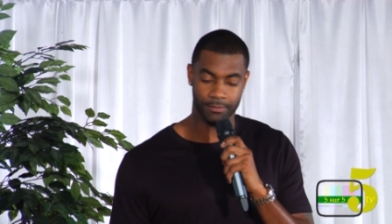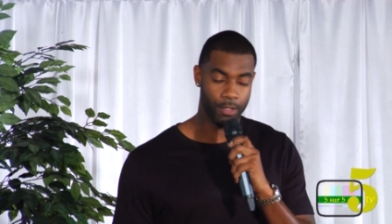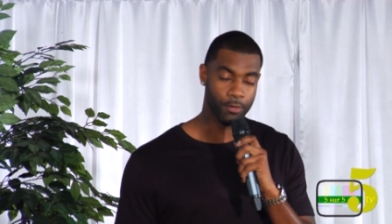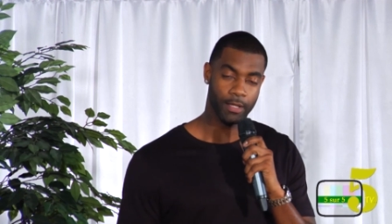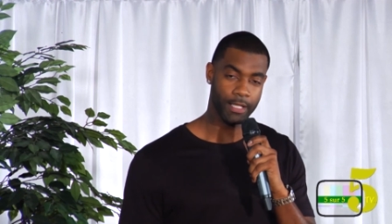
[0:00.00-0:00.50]

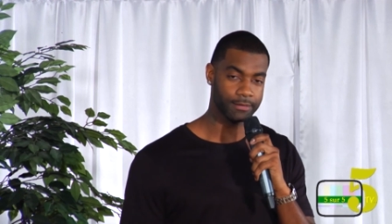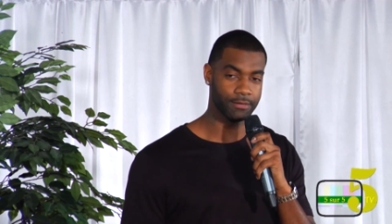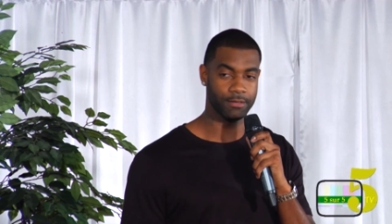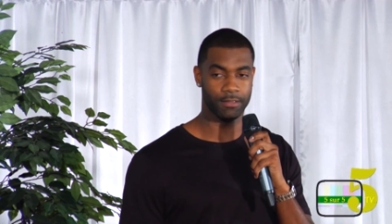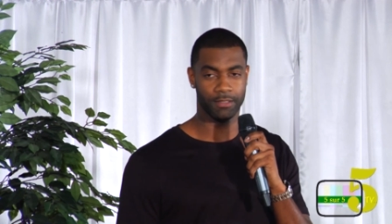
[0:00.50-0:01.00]
No,
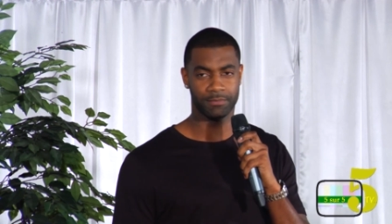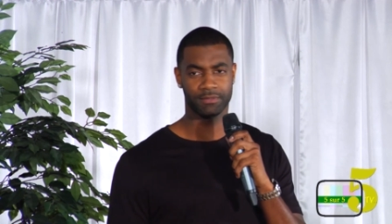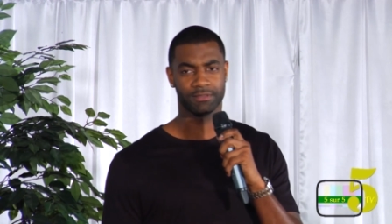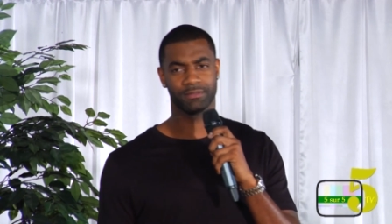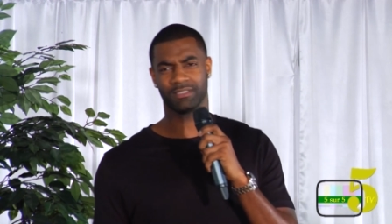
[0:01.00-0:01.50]
actually,
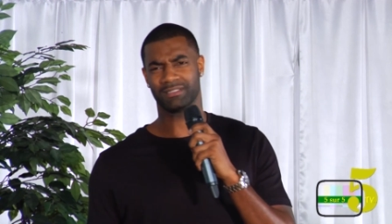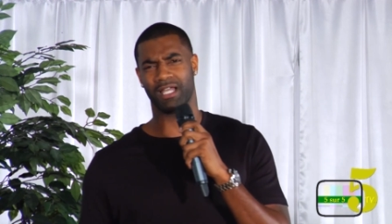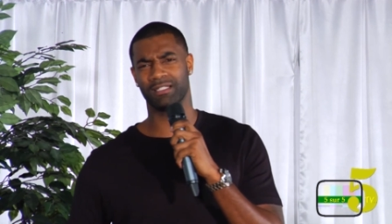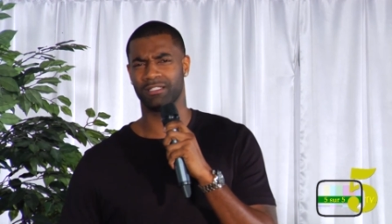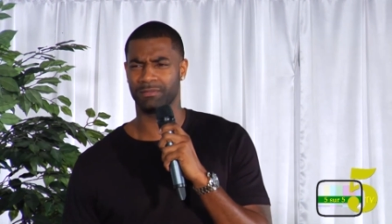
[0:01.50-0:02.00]
um,
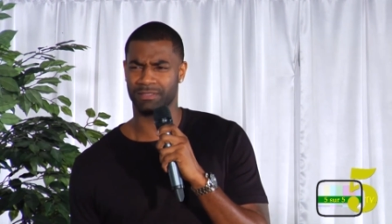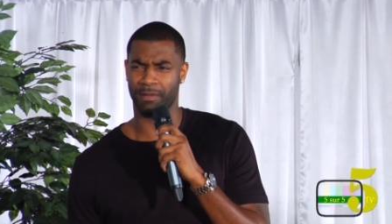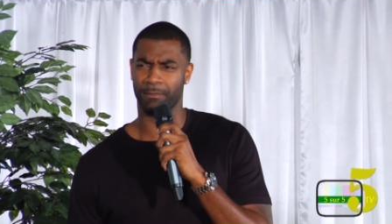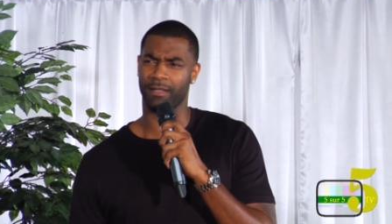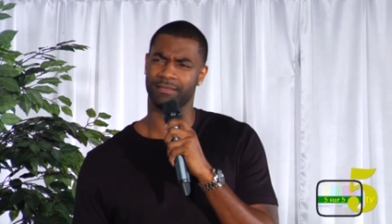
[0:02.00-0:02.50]
I did. This is
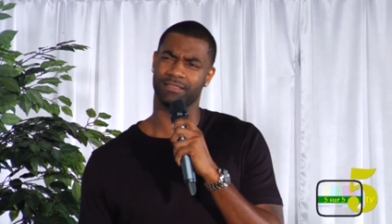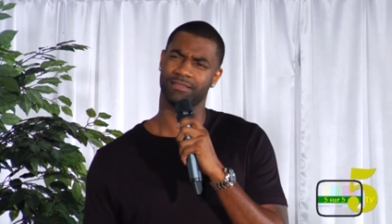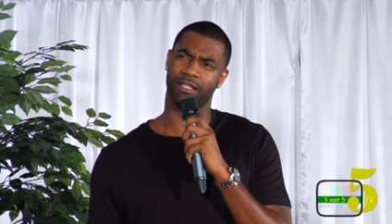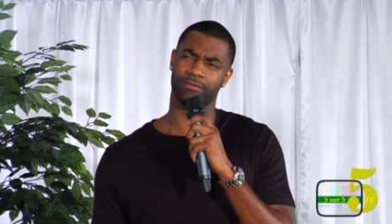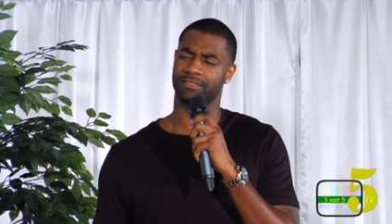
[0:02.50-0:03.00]
about my
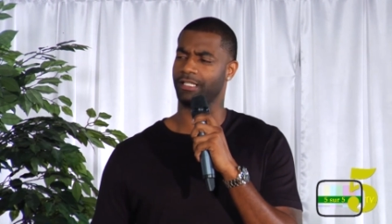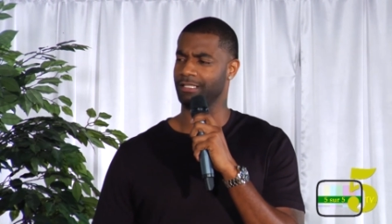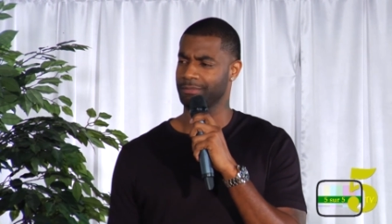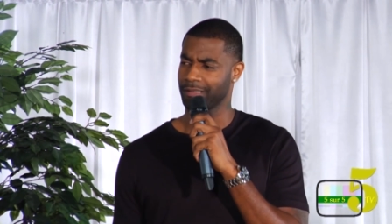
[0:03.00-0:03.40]
seventh stage